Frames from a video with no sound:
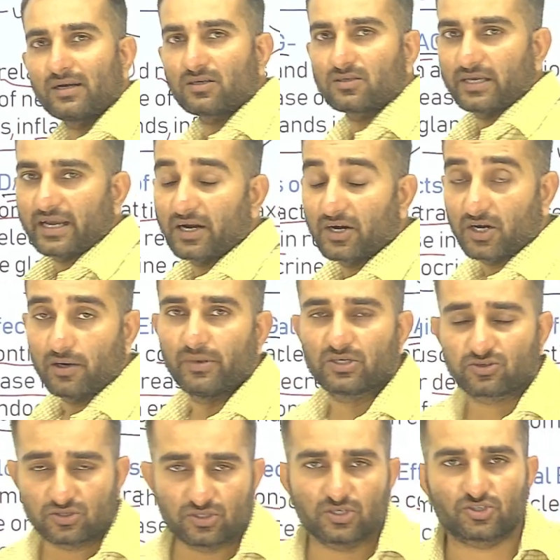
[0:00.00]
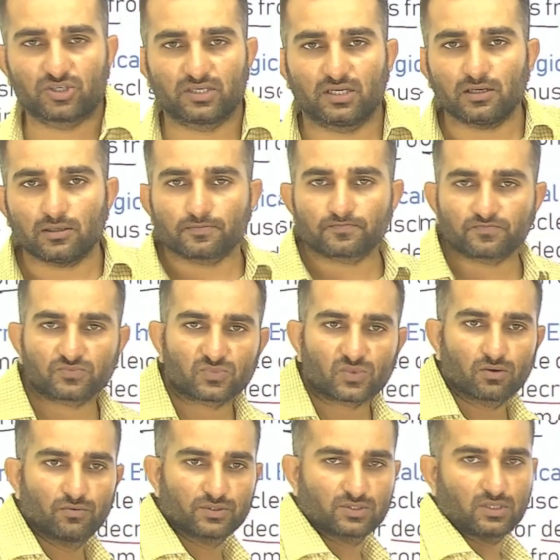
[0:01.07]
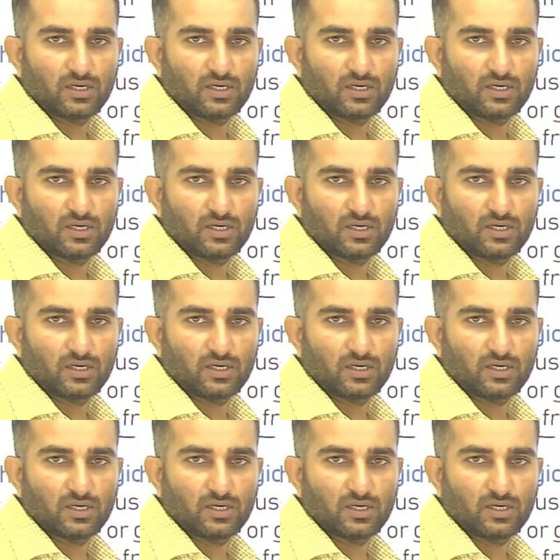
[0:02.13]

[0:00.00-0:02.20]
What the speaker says: secondary messenger channel, which is